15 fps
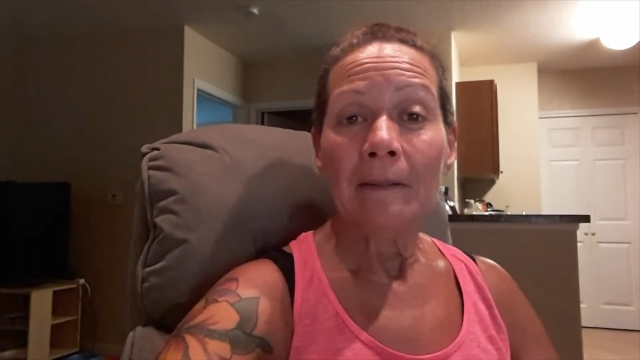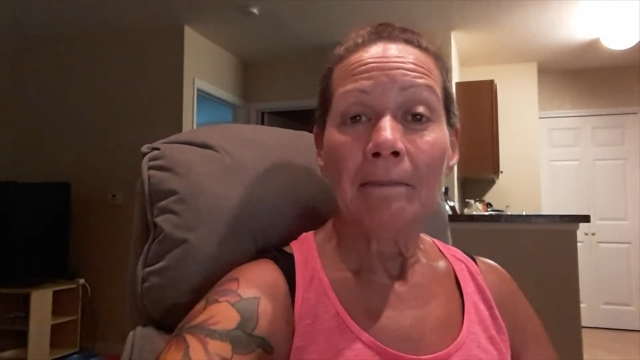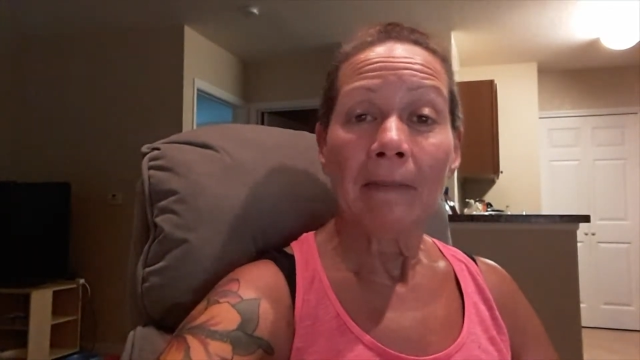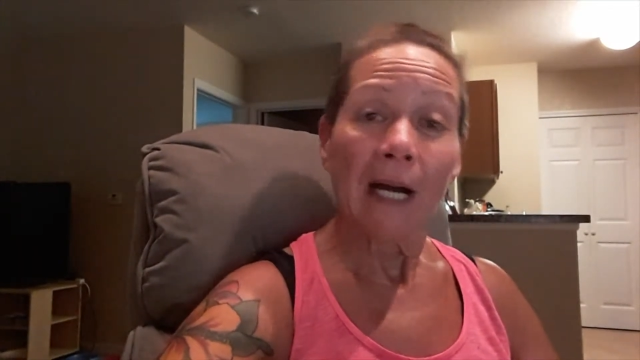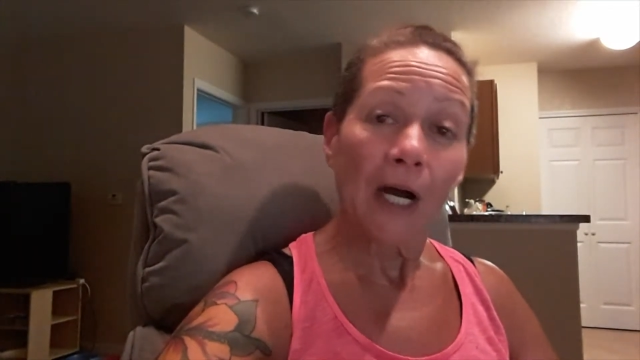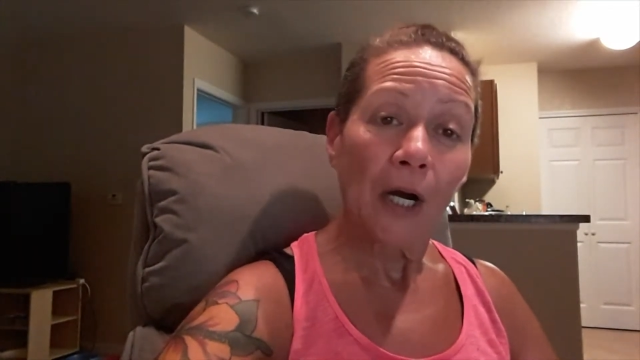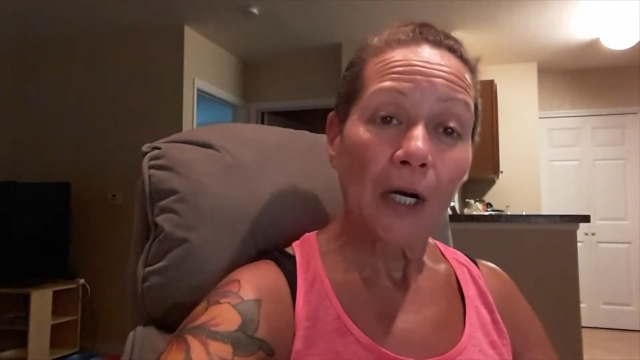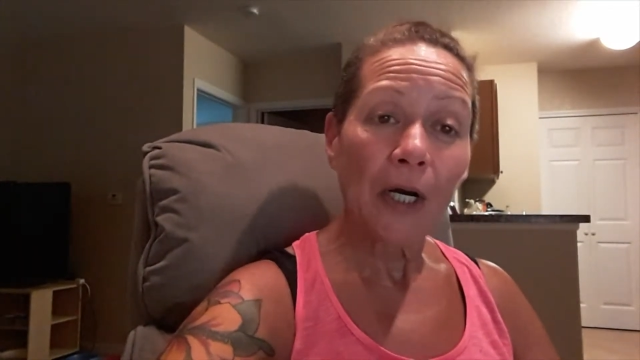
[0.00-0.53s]

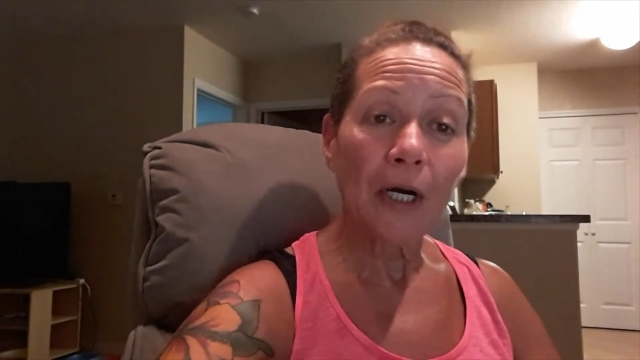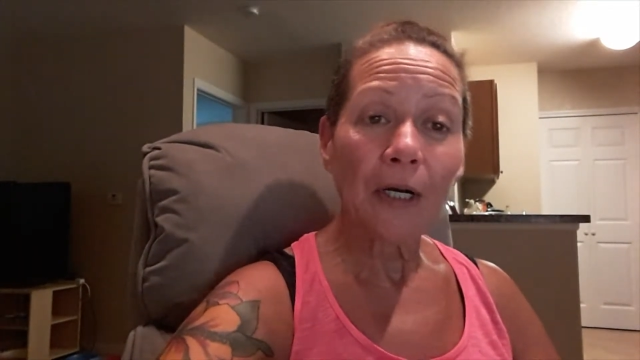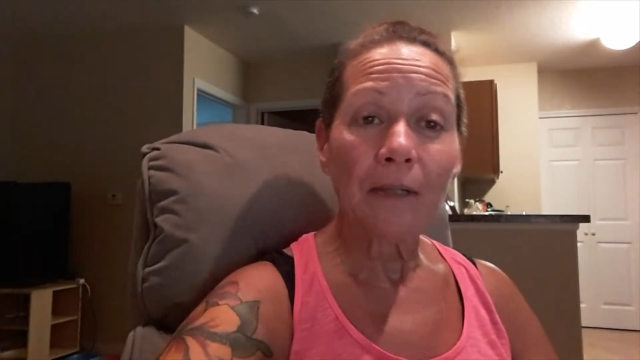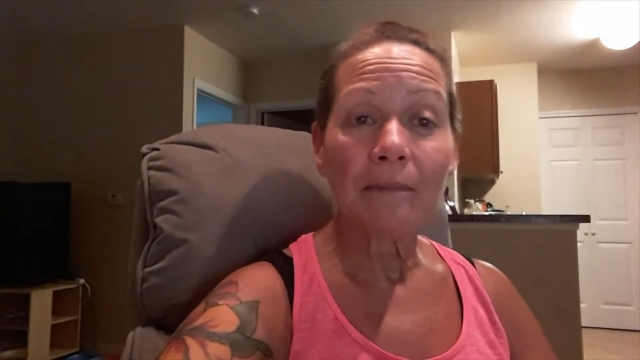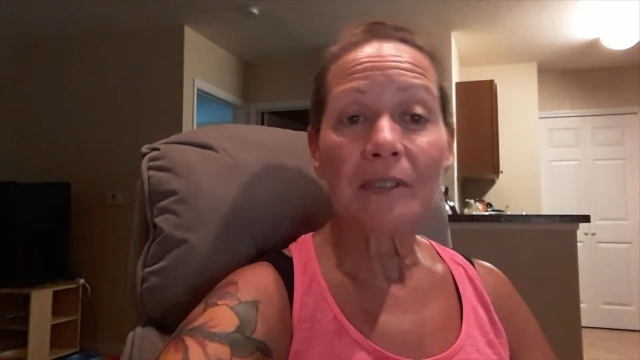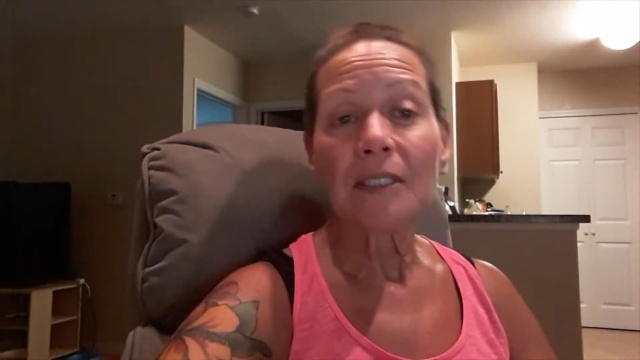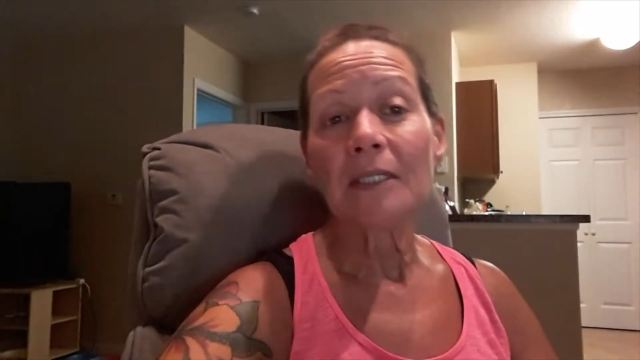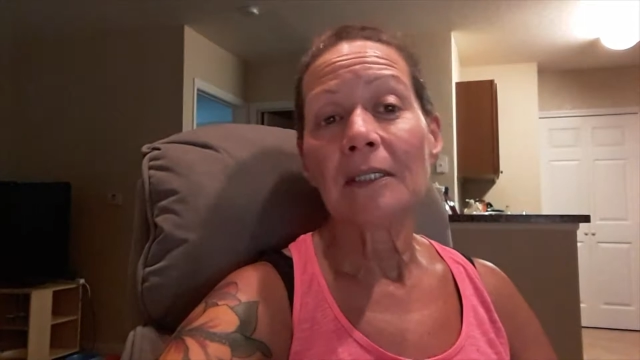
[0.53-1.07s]
my
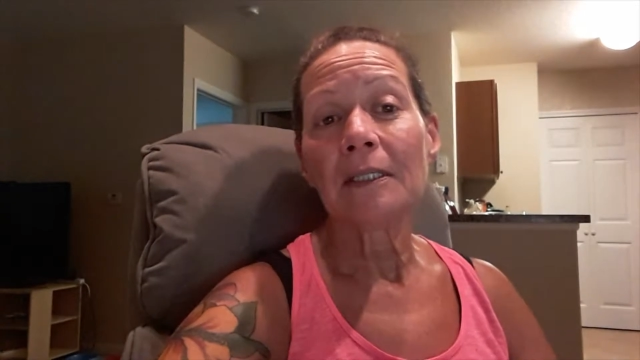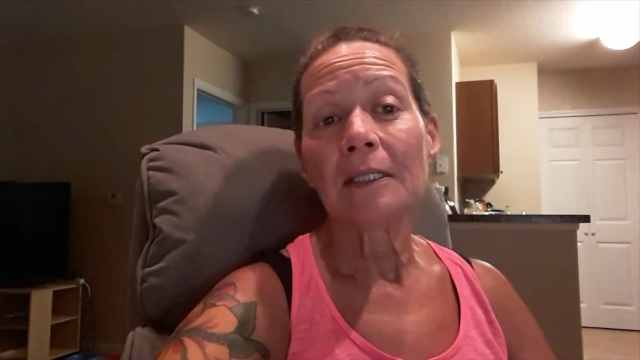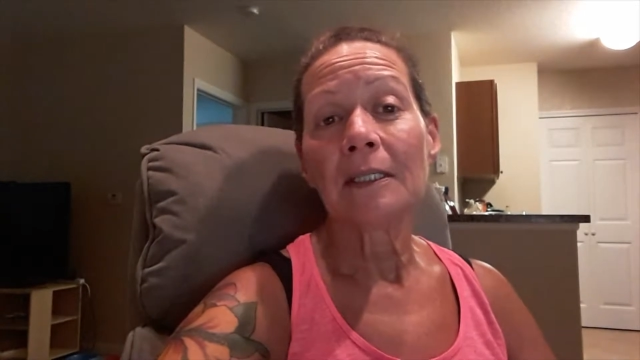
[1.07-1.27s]
arms.